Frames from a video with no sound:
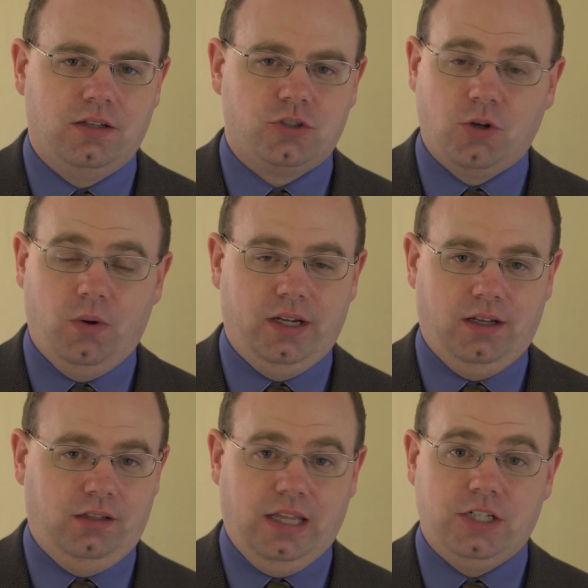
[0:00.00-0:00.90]
showing
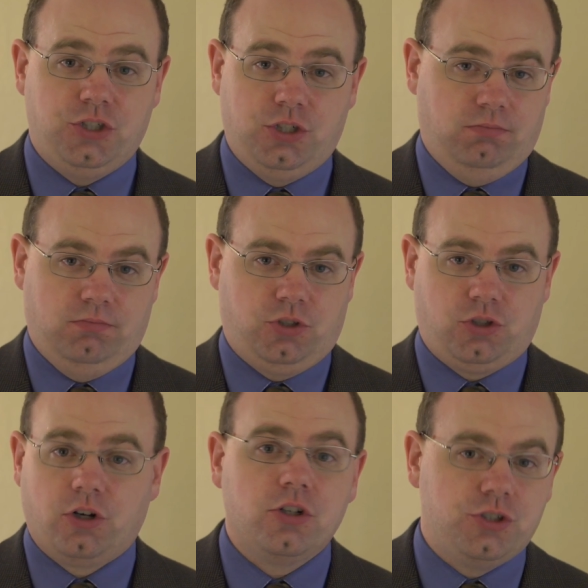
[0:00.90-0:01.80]
alleged
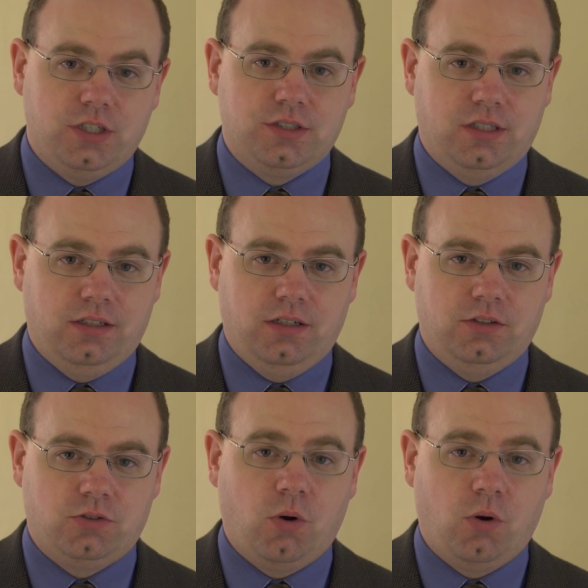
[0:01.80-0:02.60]
surges in